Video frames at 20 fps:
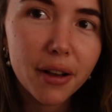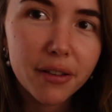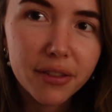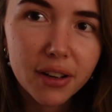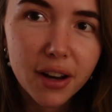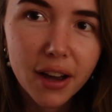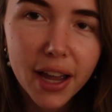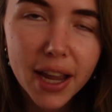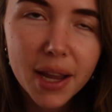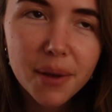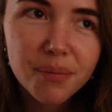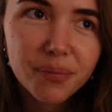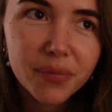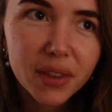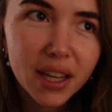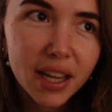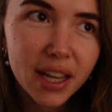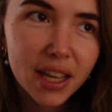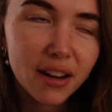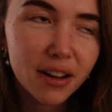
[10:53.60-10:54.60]
overnight
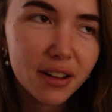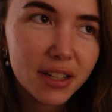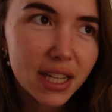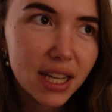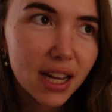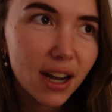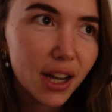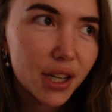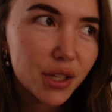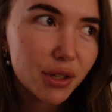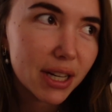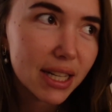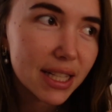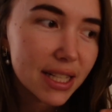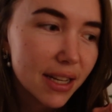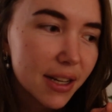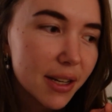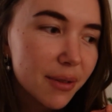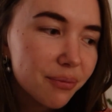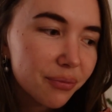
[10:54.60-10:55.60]
in our
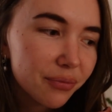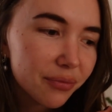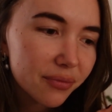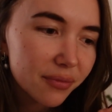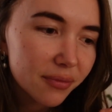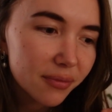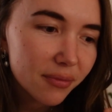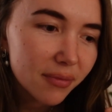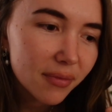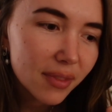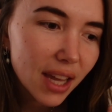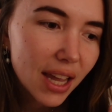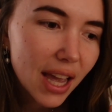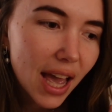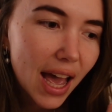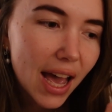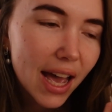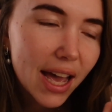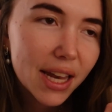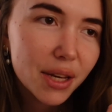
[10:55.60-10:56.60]
dehydrator.
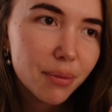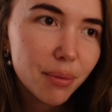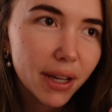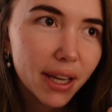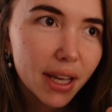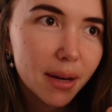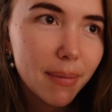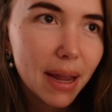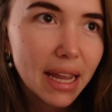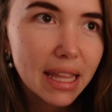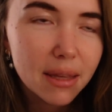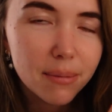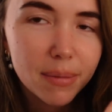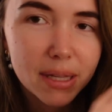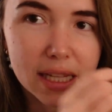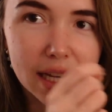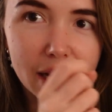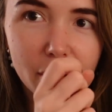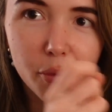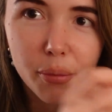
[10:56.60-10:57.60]
And we're going to make them
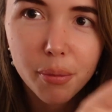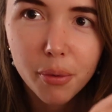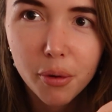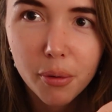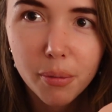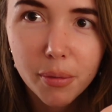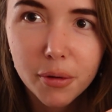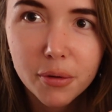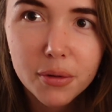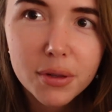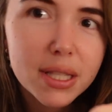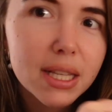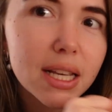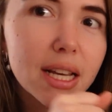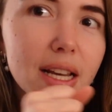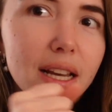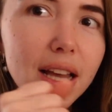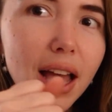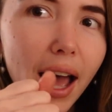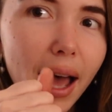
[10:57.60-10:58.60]
into little baubles,
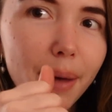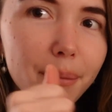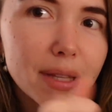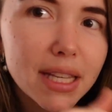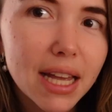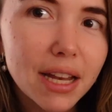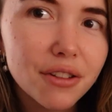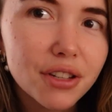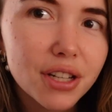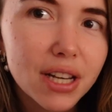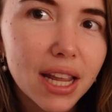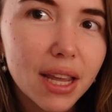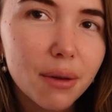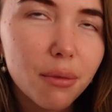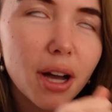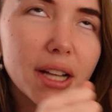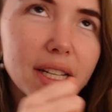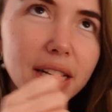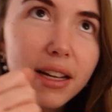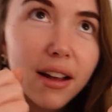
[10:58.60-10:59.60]
and potentially
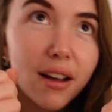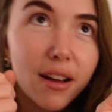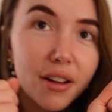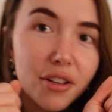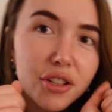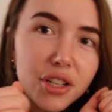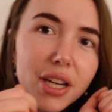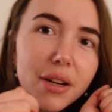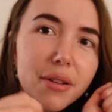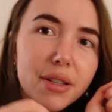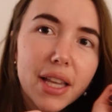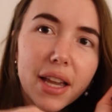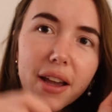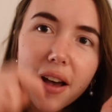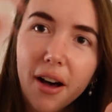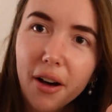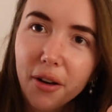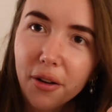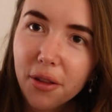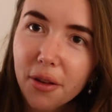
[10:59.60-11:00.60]
what I did last year is I
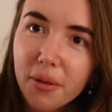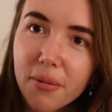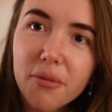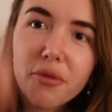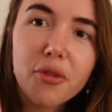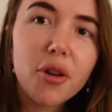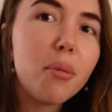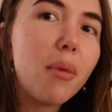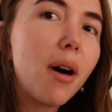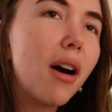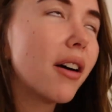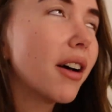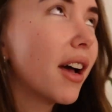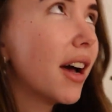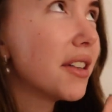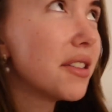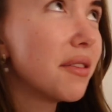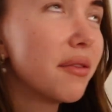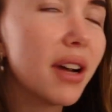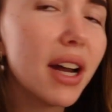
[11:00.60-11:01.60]
hung them from our
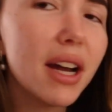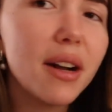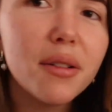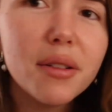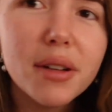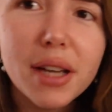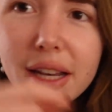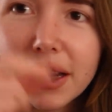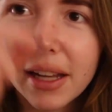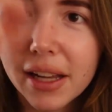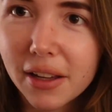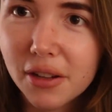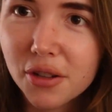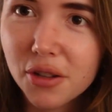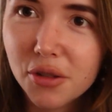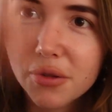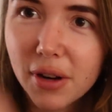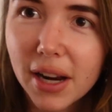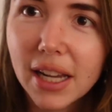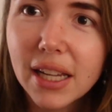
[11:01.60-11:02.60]
curtain rail in like a
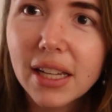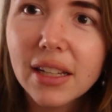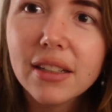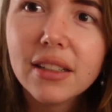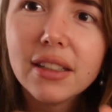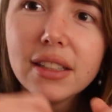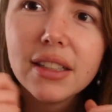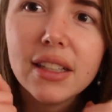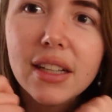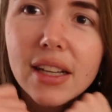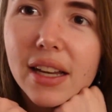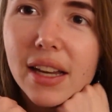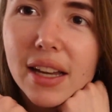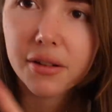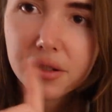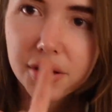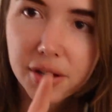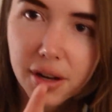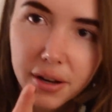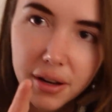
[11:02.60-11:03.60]
string. I'll
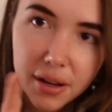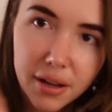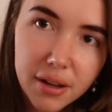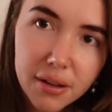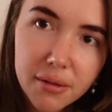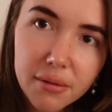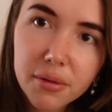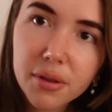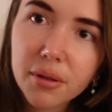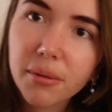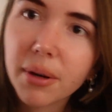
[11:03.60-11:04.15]
show you the